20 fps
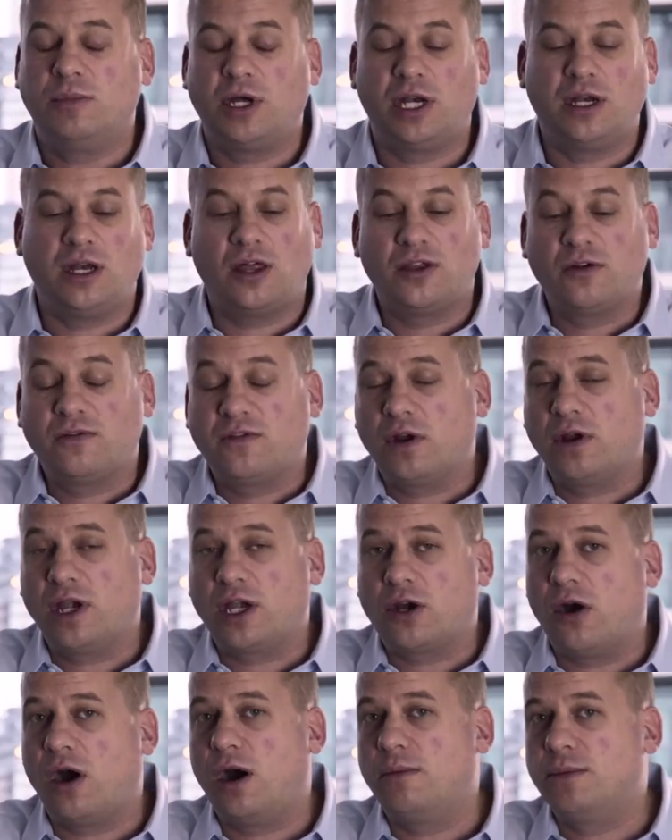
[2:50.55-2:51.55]
But another
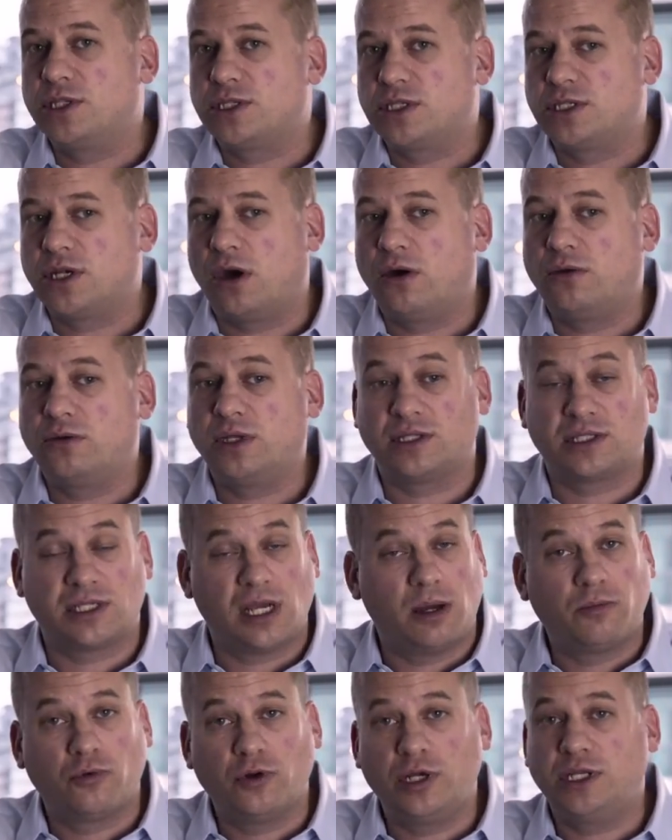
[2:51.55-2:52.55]
very common stone that
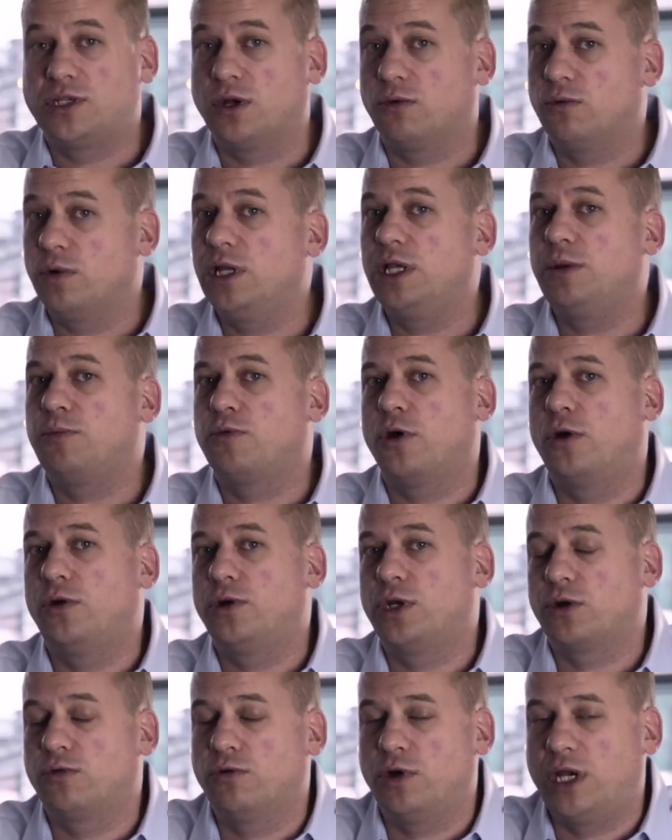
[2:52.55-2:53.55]
some breeds are really
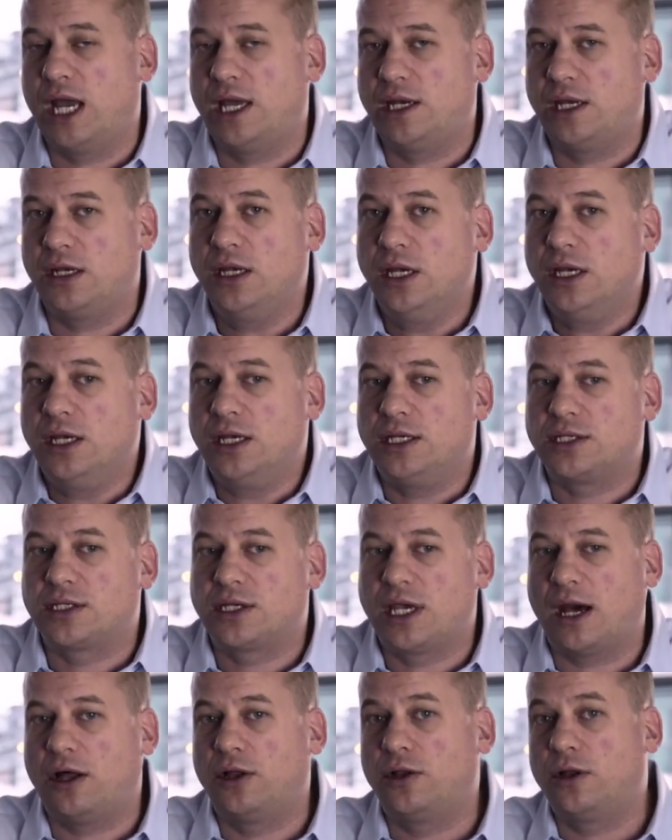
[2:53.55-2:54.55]
prone to creating is
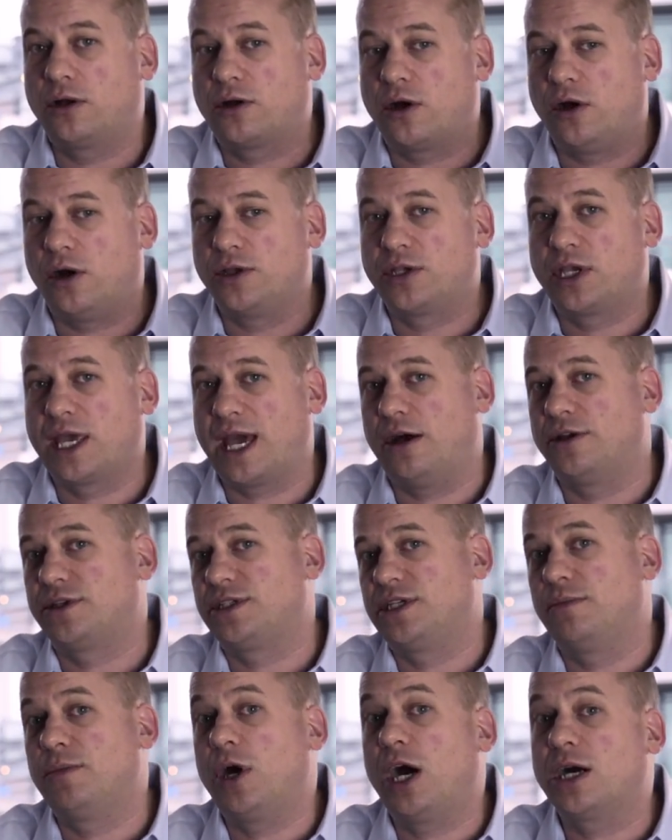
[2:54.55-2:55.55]
cal called
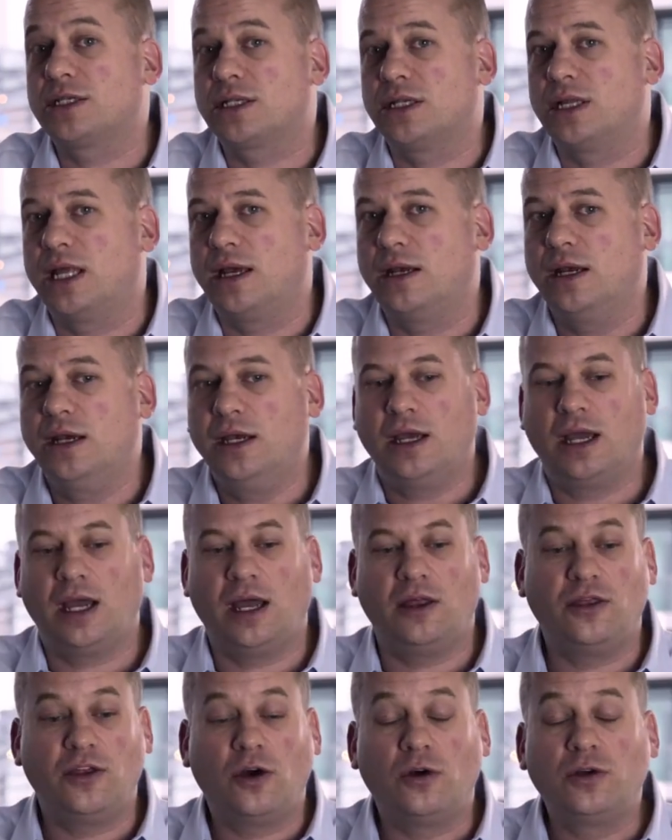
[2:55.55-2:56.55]
calcium oxalate.
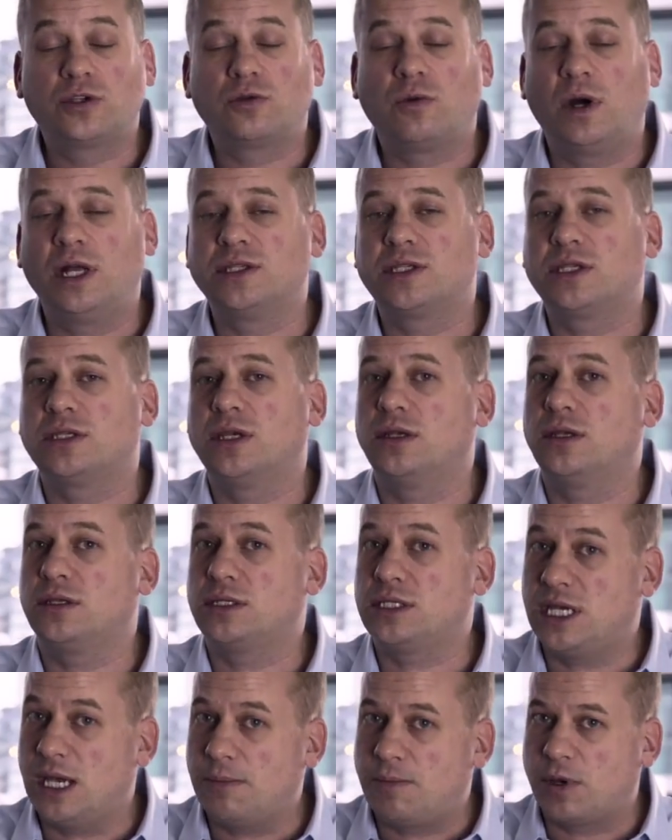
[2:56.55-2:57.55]
And those ones
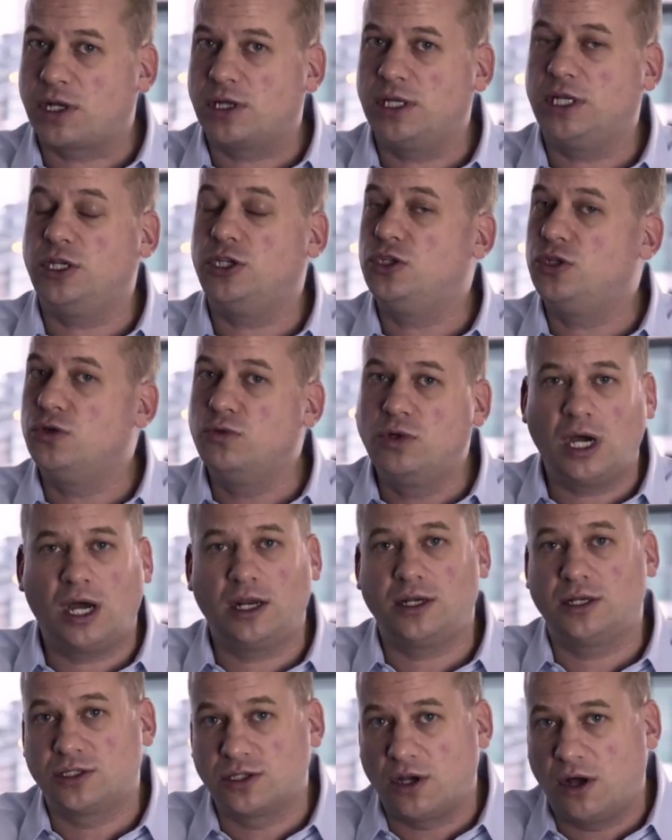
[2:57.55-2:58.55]
typically do
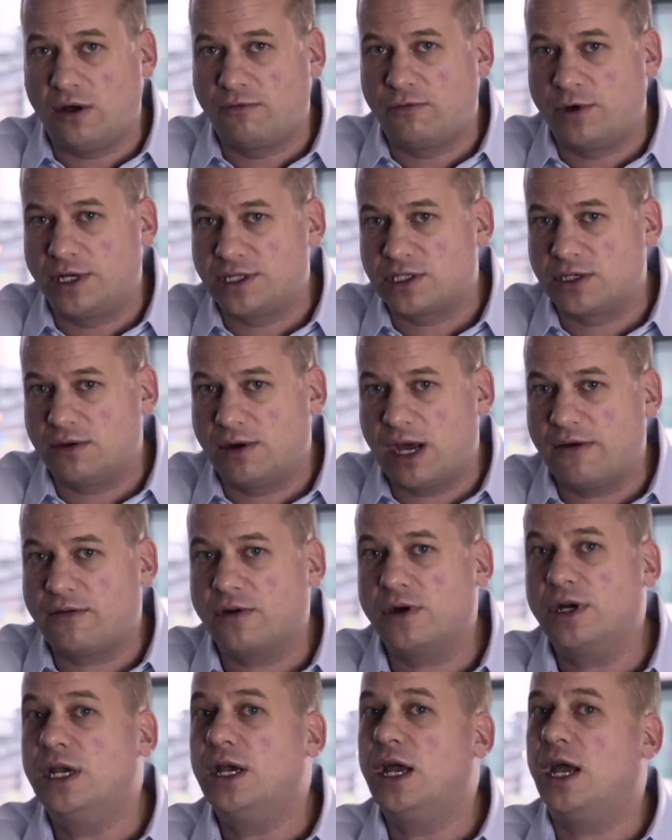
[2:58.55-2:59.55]
not dissolve
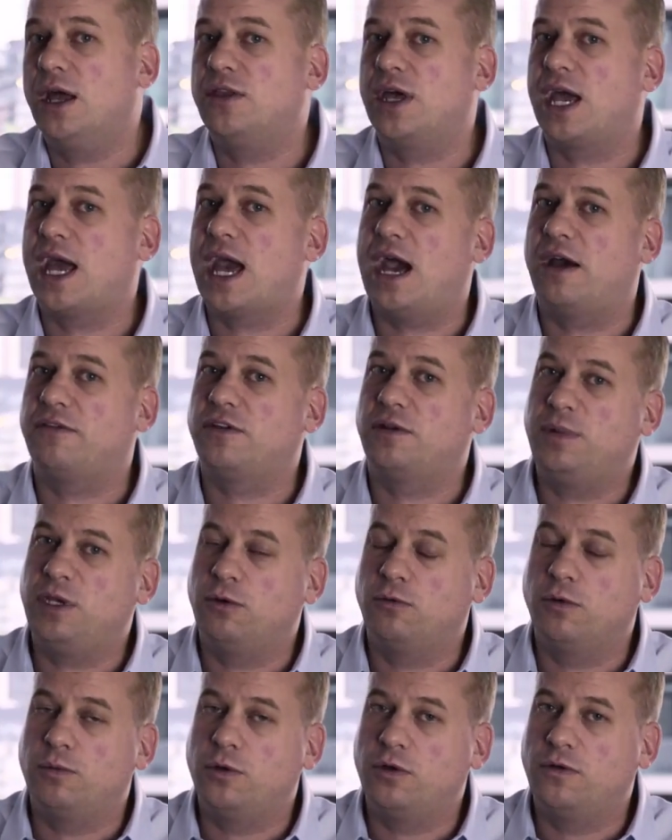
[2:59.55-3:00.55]
whatsoever, and they have to
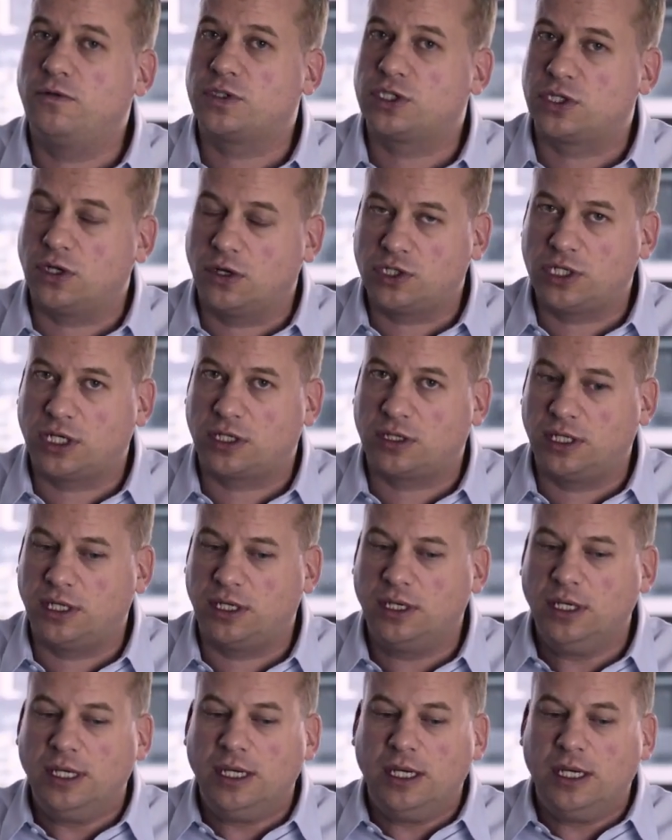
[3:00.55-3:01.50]
be removed surgically.